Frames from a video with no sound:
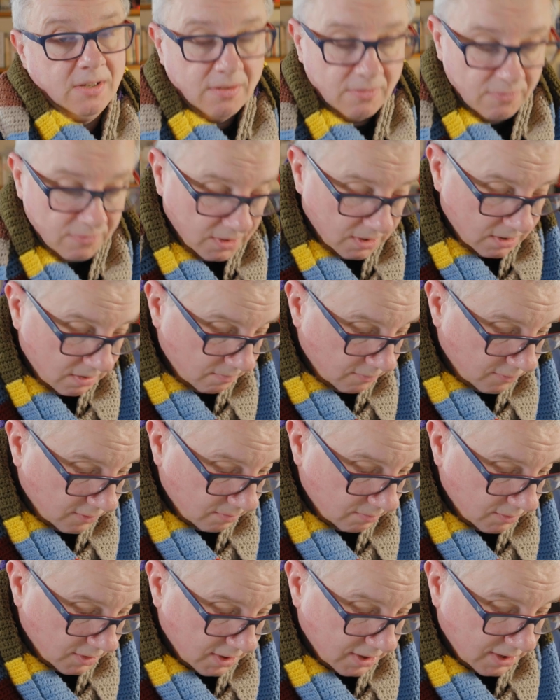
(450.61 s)
Freedom
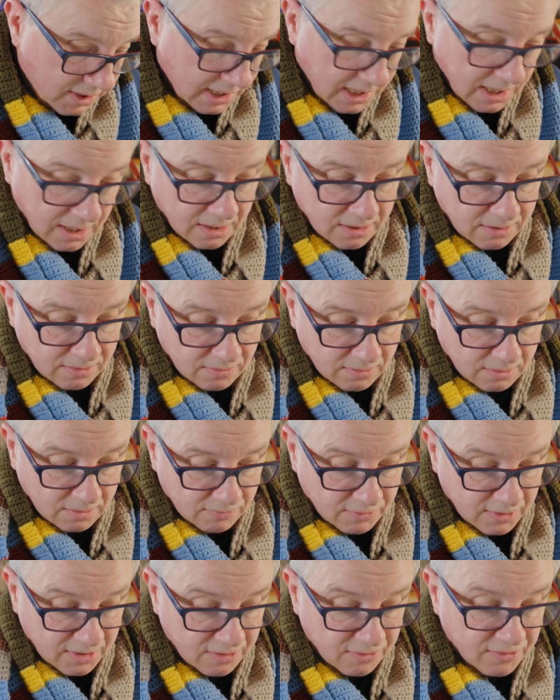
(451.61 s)
from societal
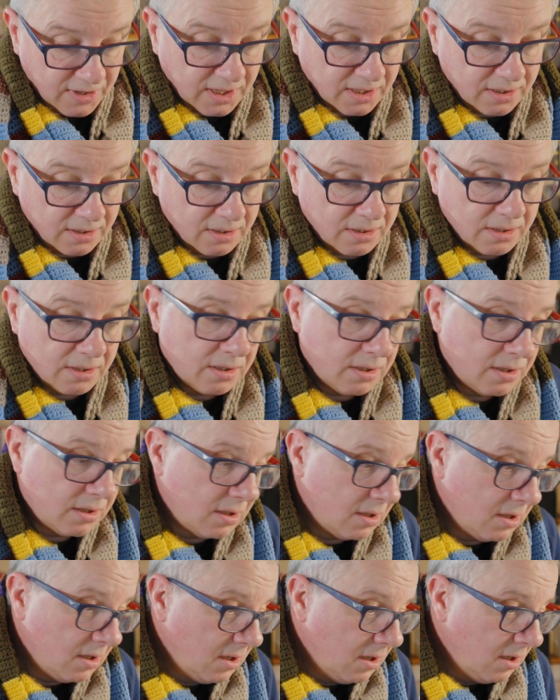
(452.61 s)
restrictions,
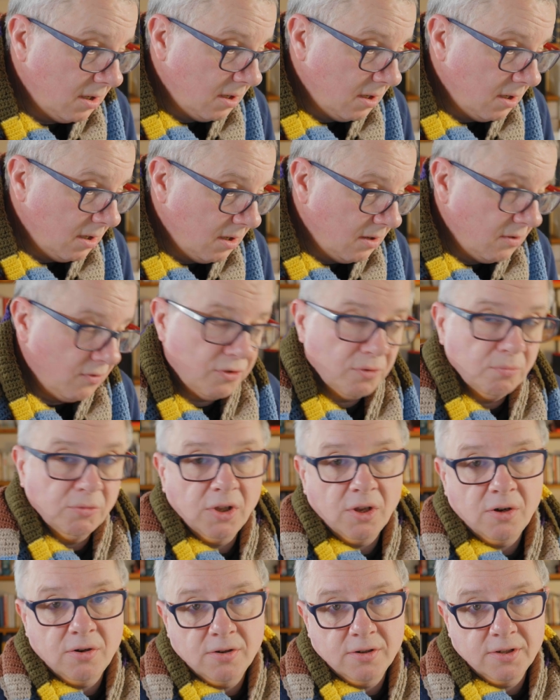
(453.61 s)
from
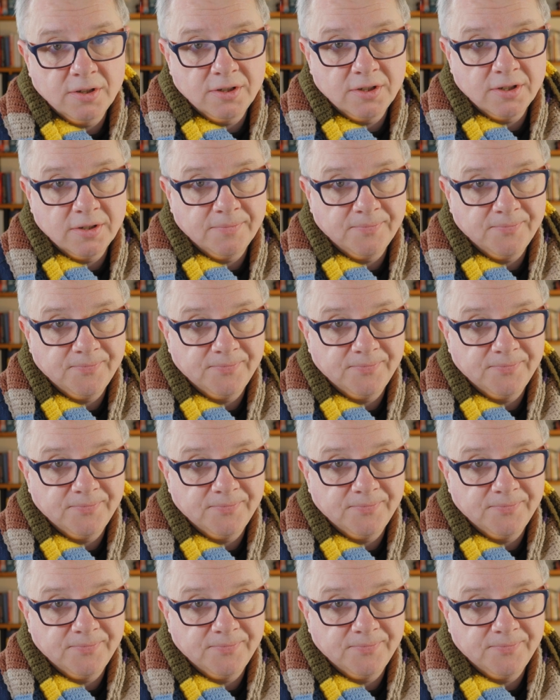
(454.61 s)
laws.